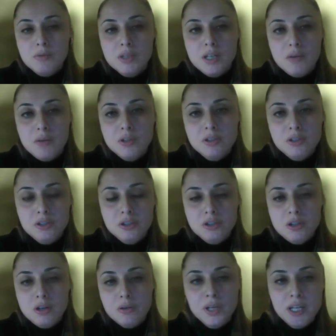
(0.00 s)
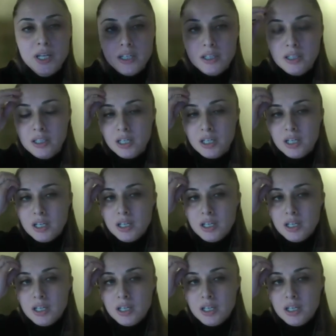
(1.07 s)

What I want to show here